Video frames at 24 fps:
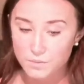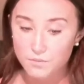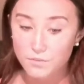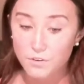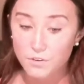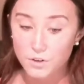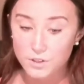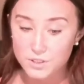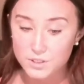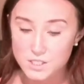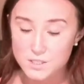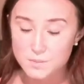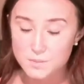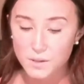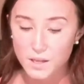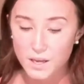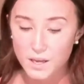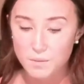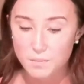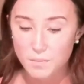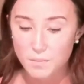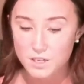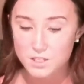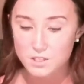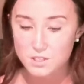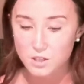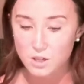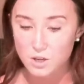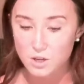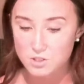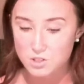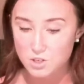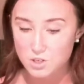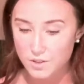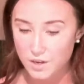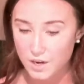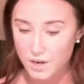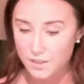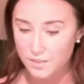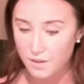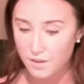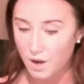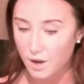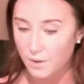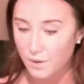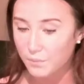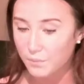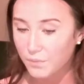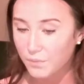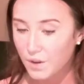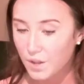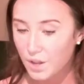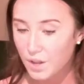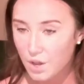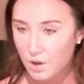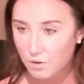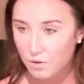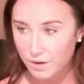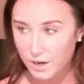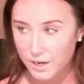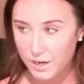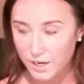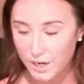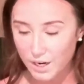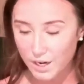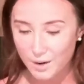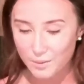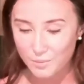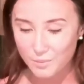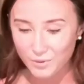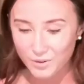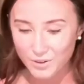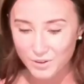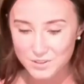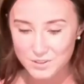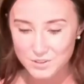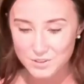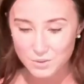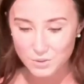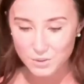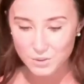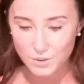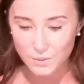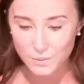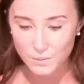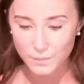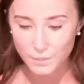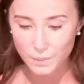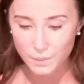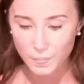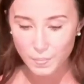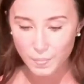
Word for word: full display much closer than I thought, right here at Brooks School.